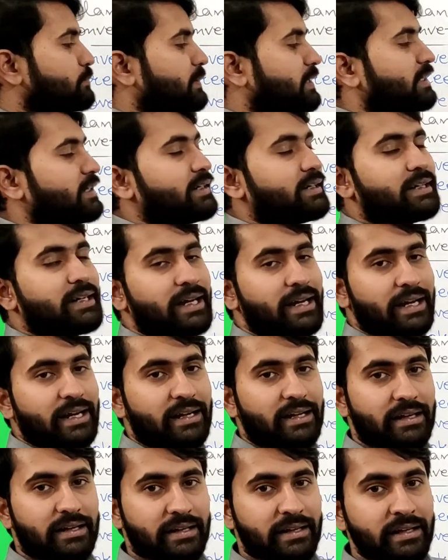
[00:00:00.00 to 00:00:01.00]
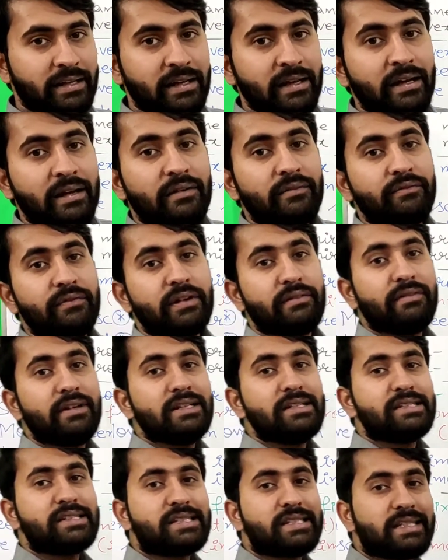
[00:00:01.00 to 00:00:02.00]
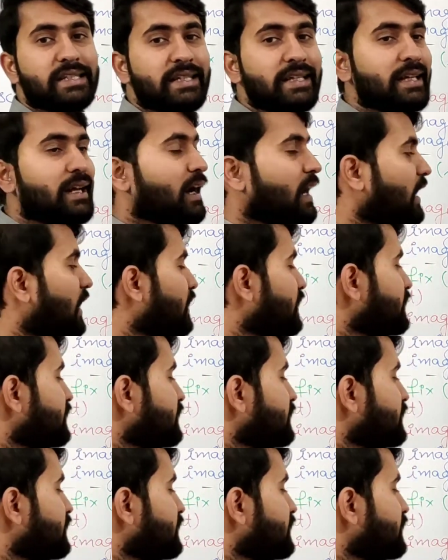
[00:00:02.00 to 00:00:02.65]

mirror directly, we will see a